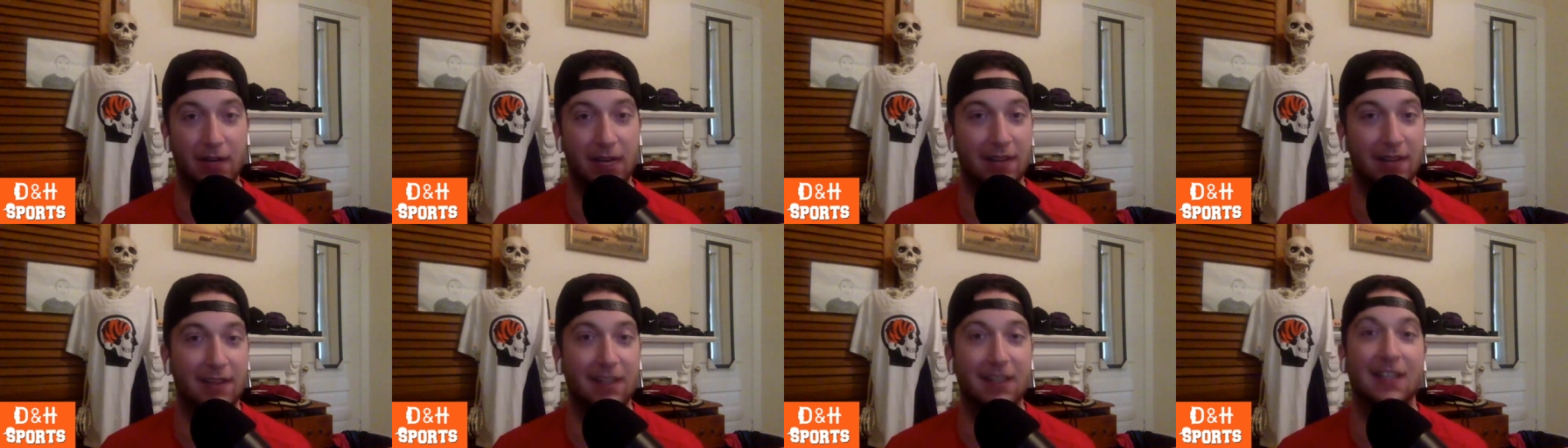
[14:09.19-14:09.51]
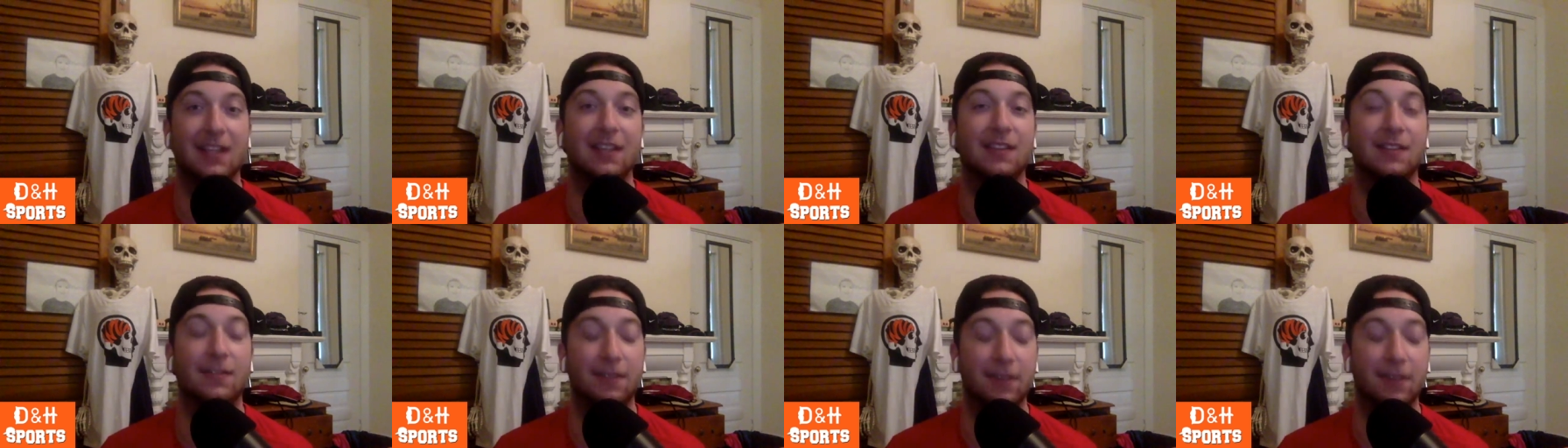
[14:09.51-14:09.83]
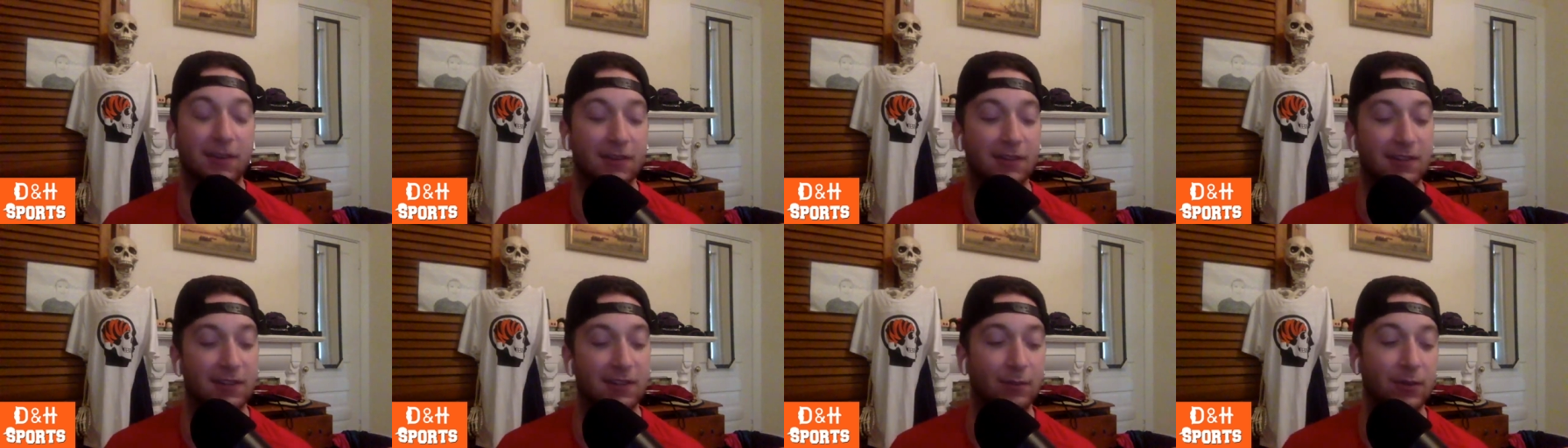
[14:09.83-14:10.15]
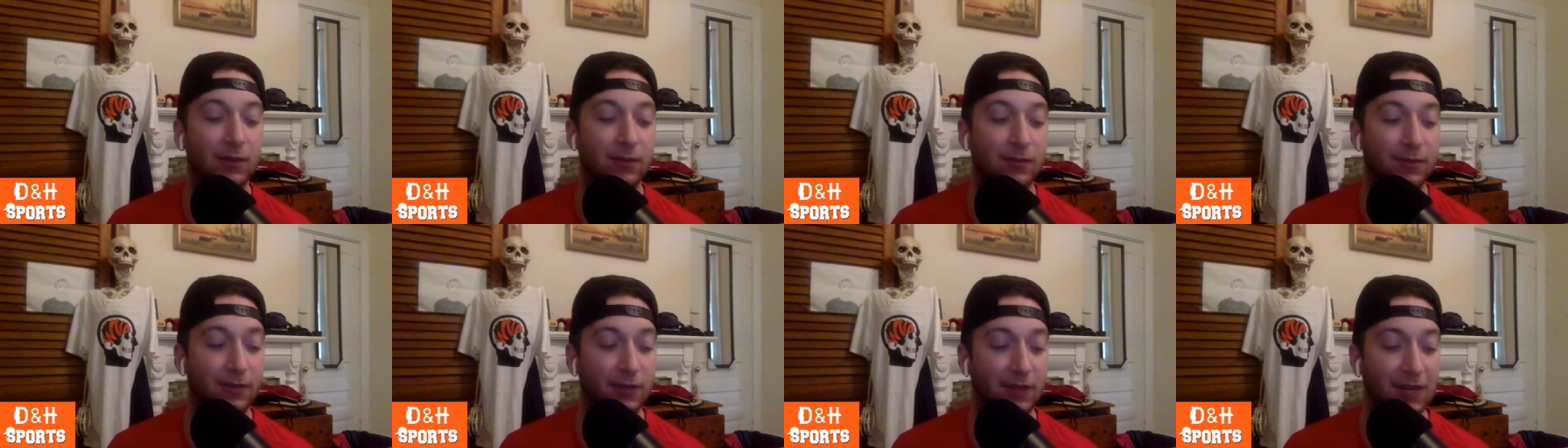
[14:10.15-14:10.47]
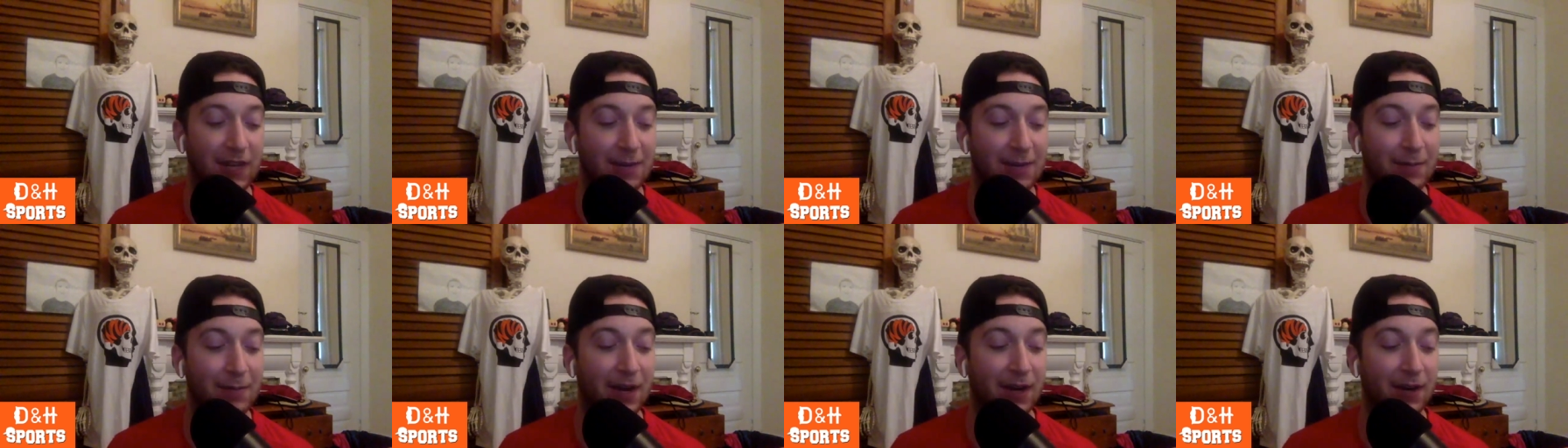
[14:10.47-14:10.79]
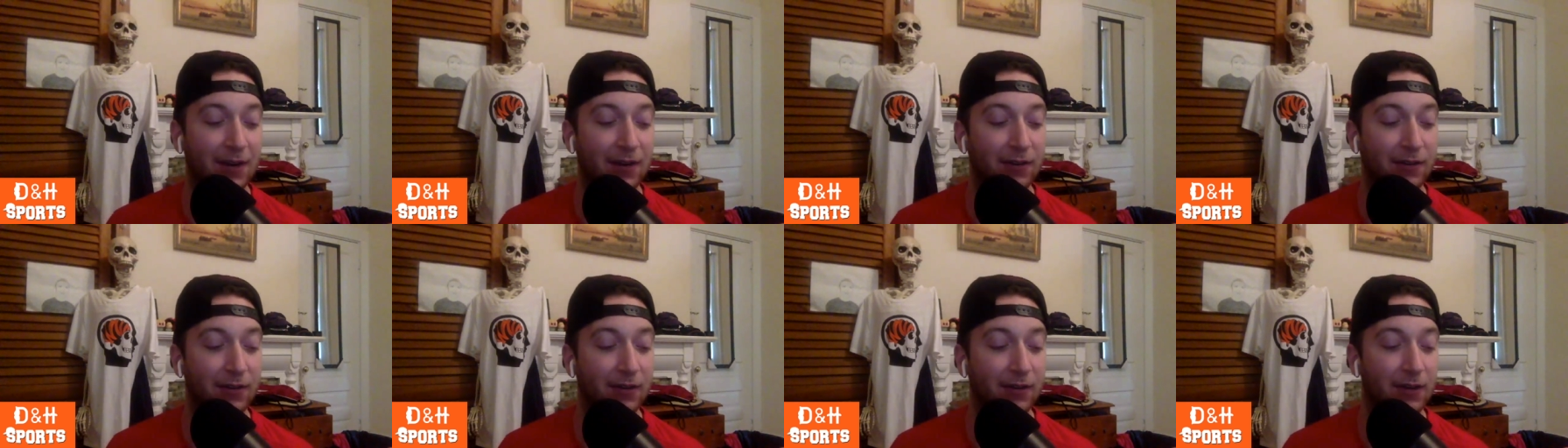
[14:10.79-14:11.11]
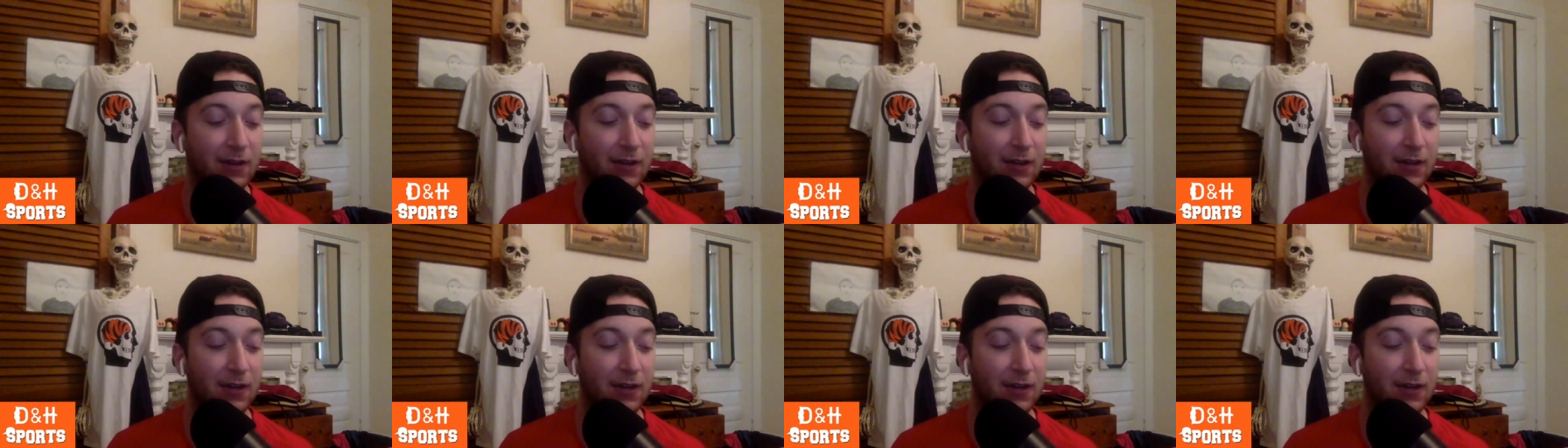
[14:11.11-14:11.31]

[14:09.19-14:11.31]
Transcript: and I think it's very similar for linebackers.